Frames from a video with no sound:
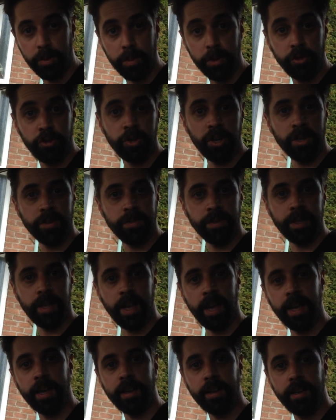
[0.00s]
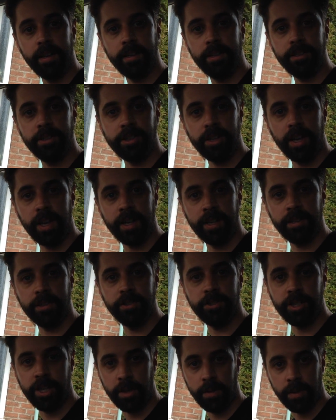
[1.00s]
would check that the headlights and
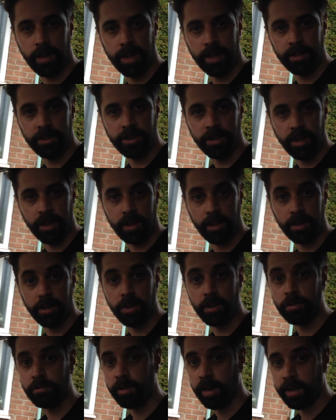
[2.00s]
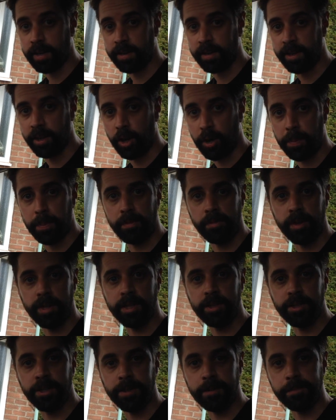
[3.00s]
tail lights are correctly
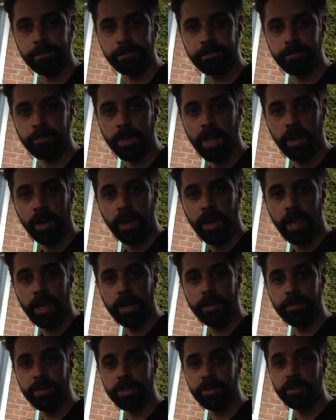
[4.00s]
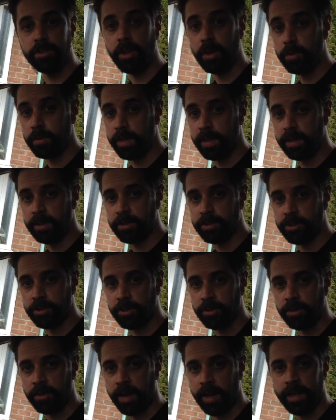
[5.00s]
operating. And there's no need
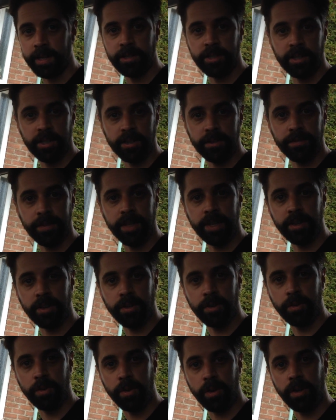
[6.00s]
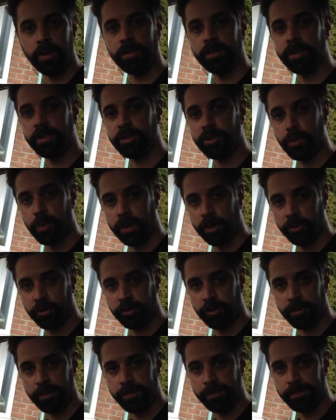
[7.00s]
to exit the vehicle on this
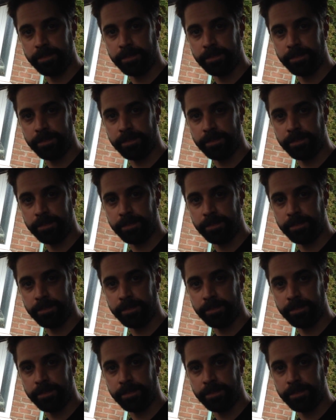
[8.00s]
question.